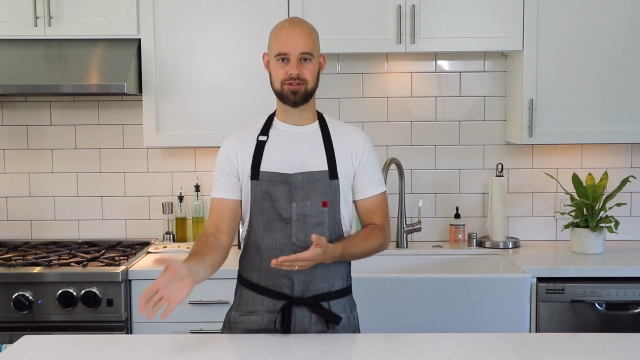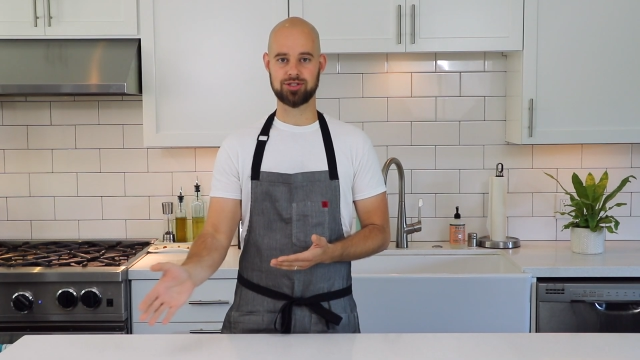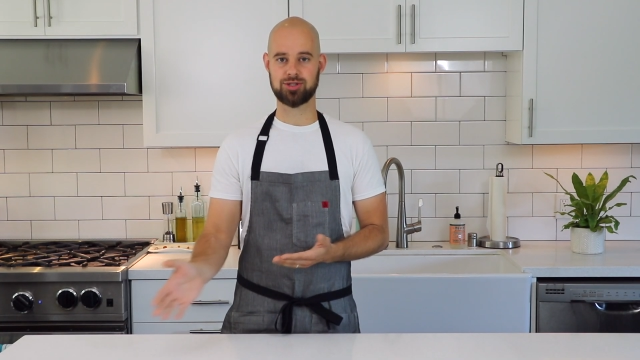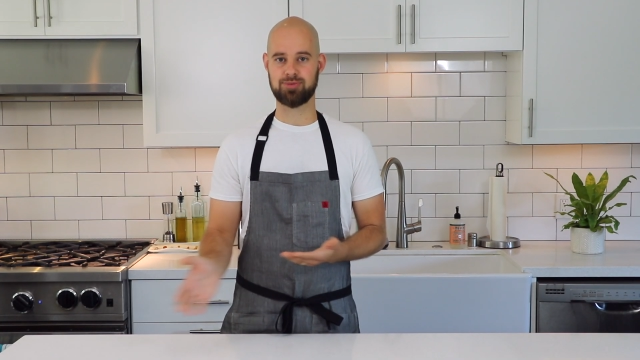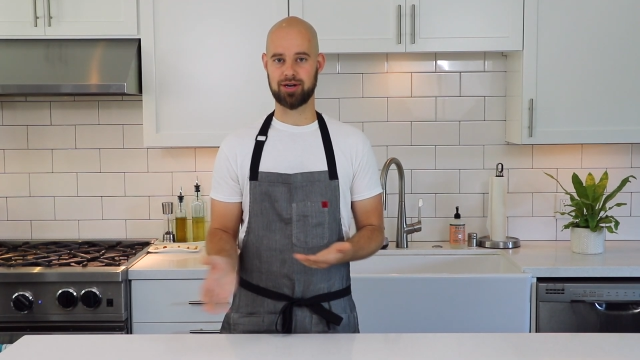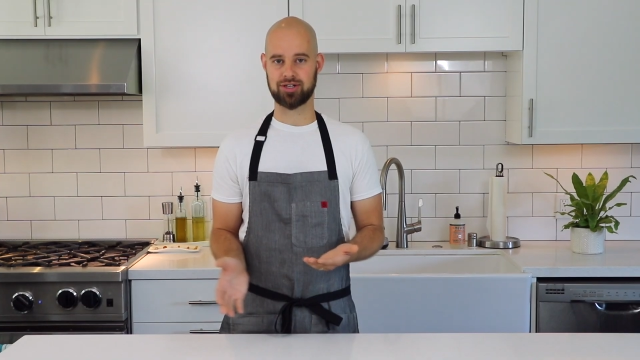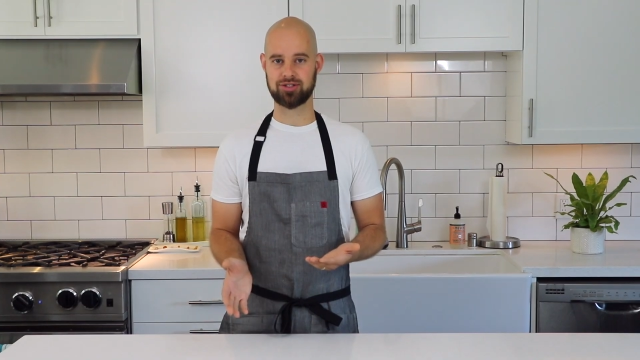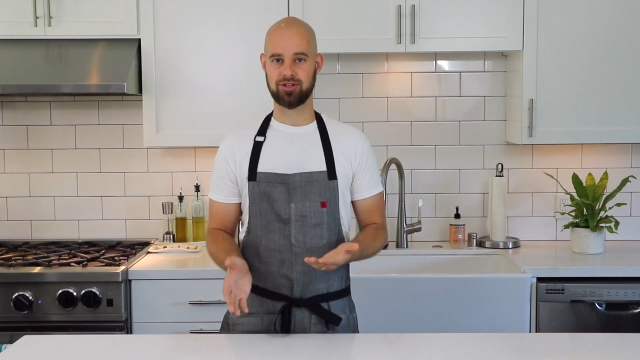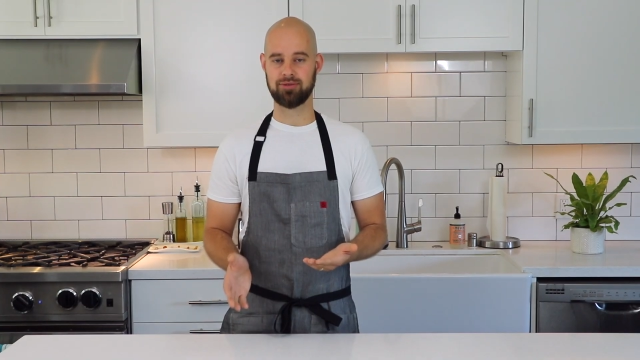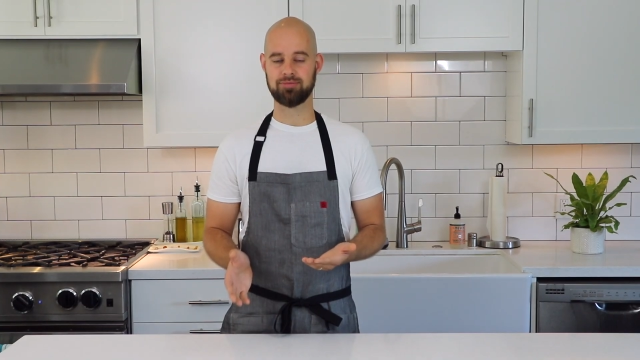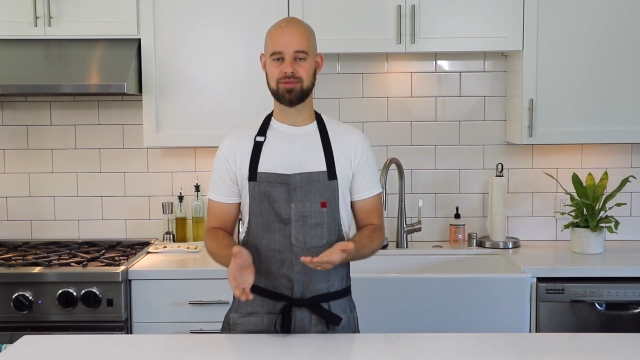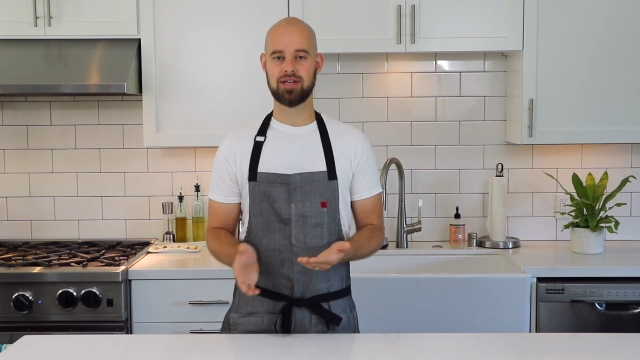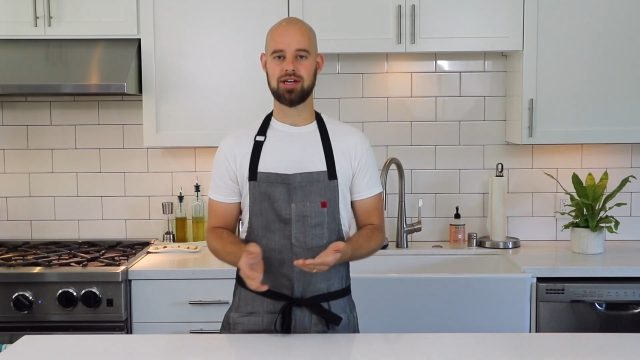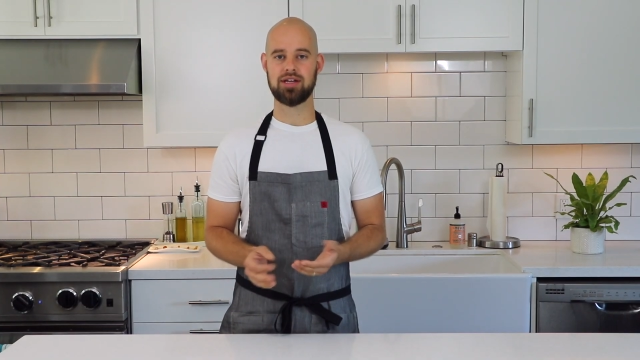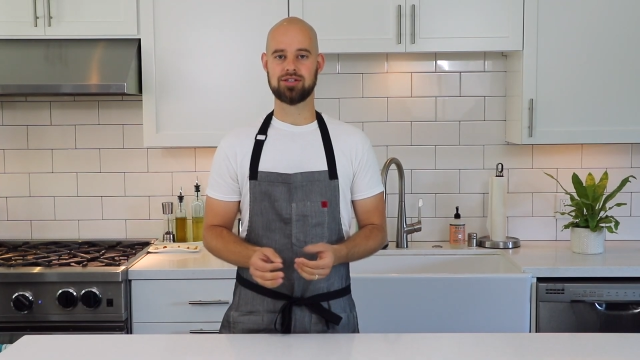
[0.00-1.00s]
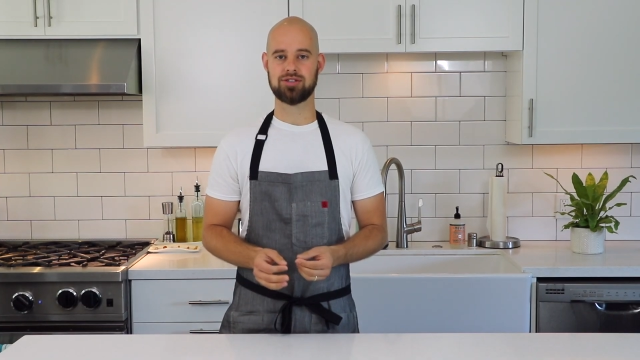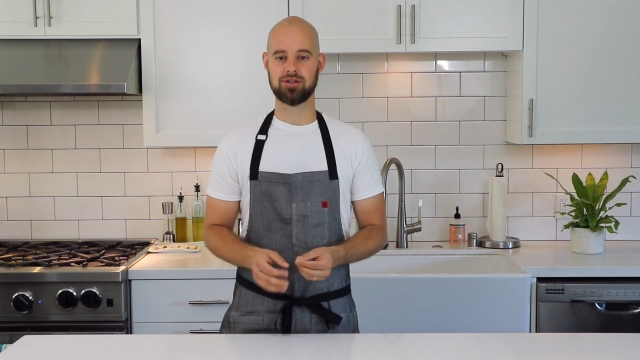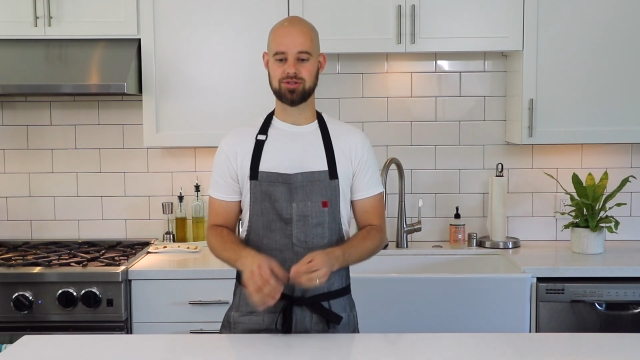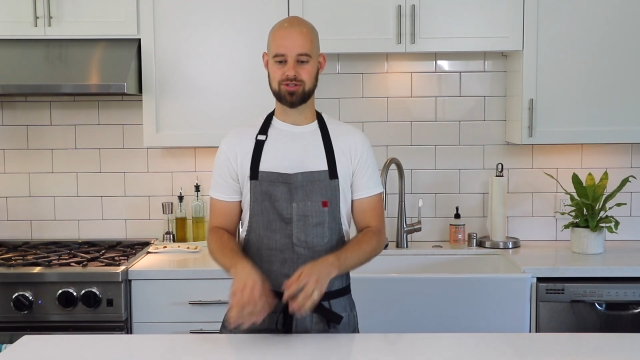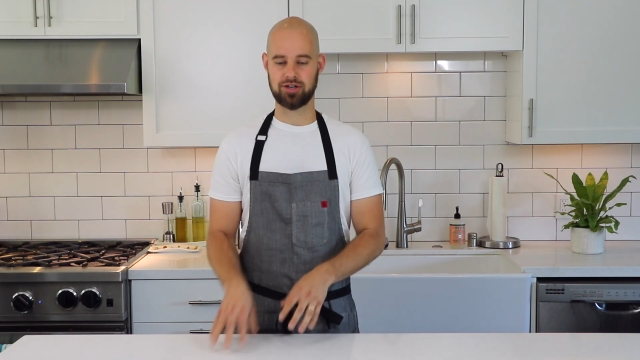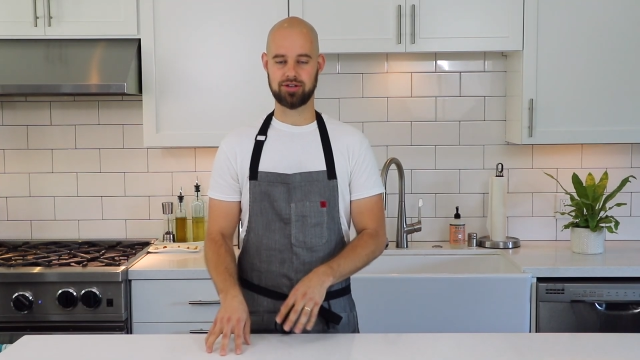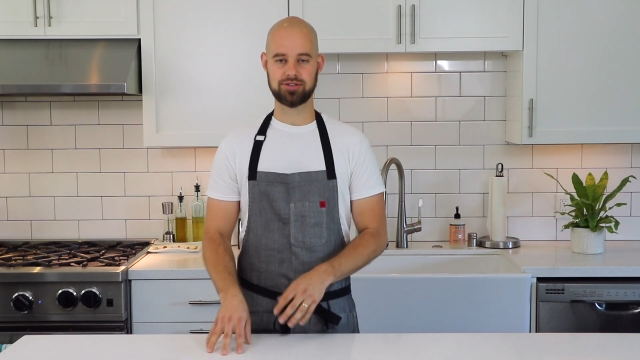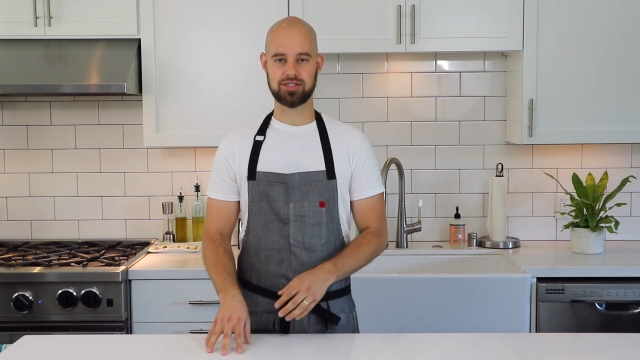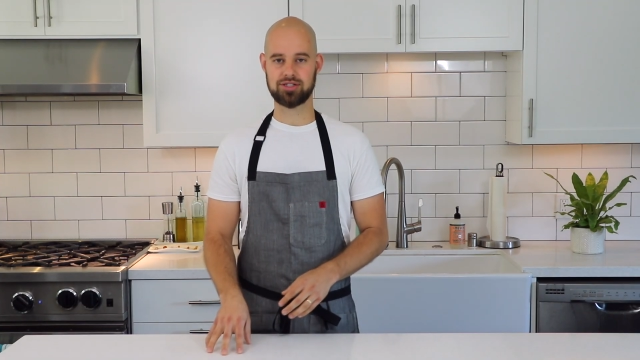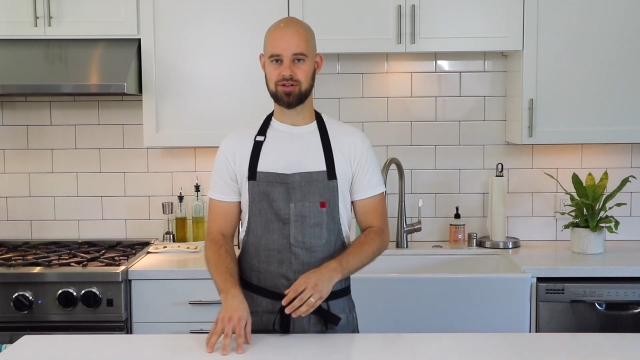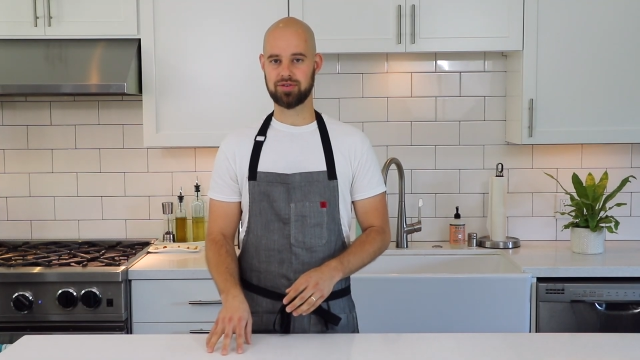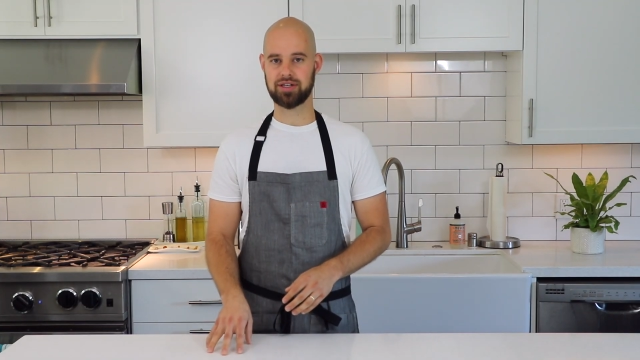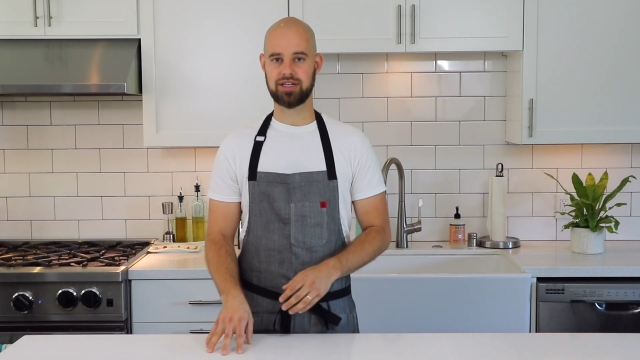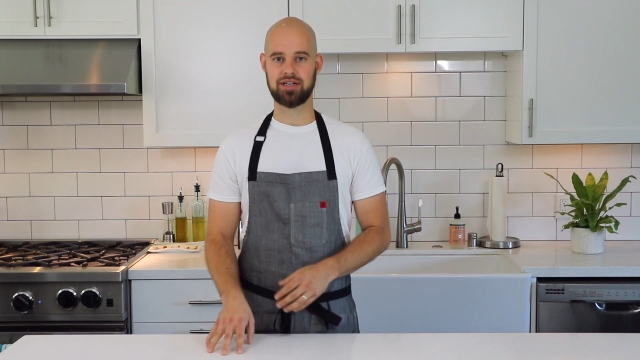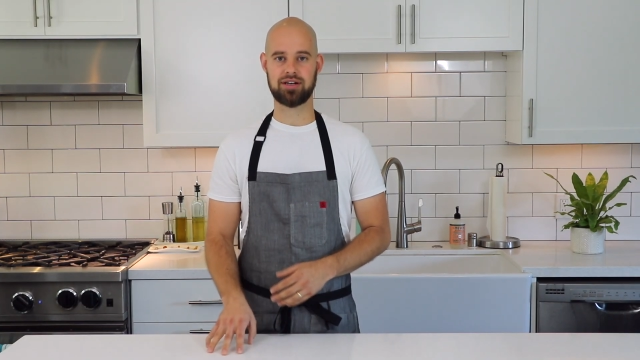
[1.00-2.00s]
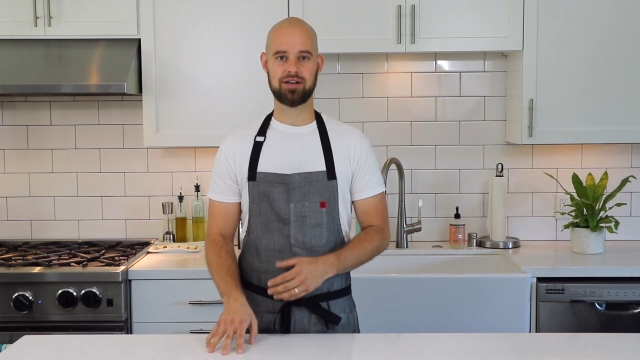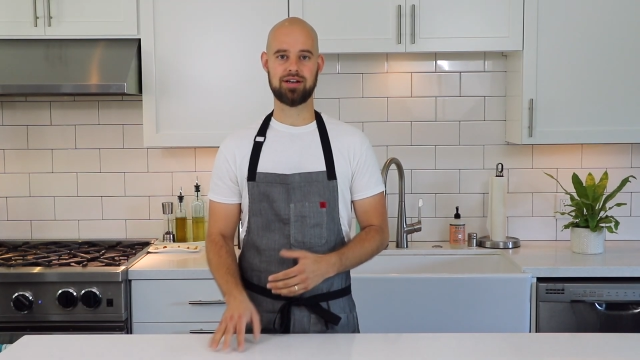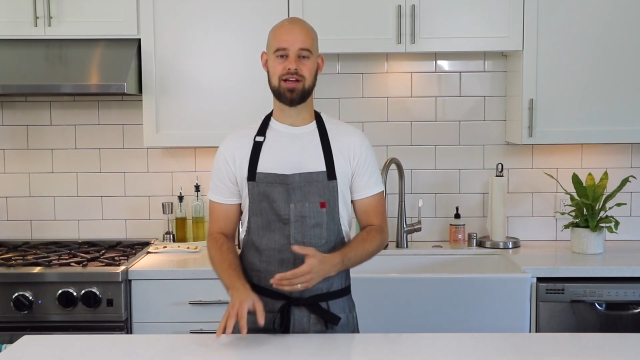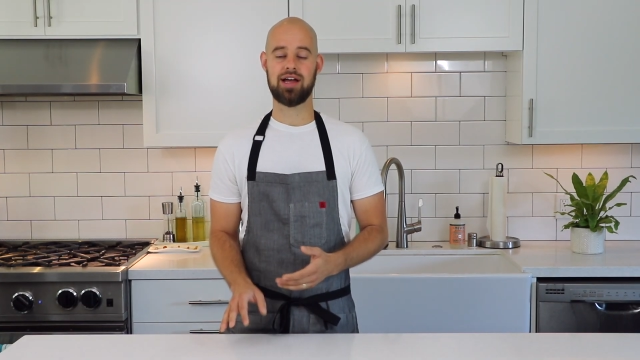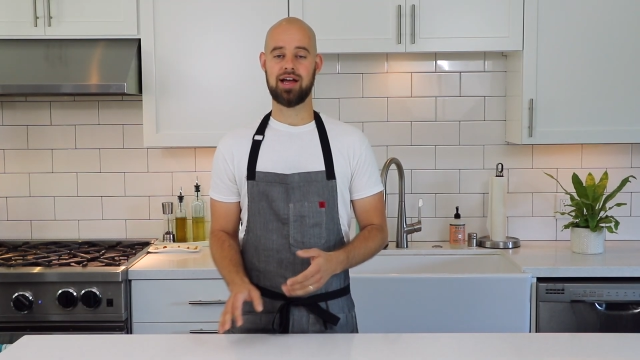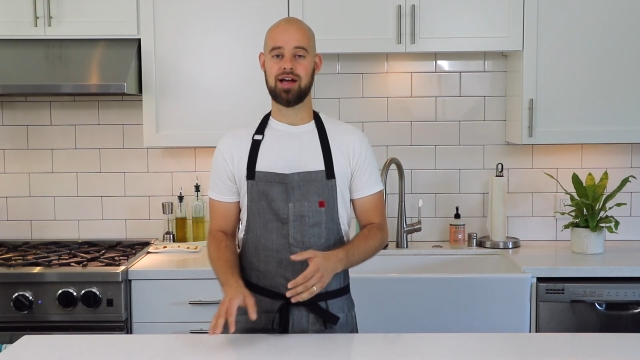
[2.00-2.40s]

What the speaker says: spectrum. So salt is over here.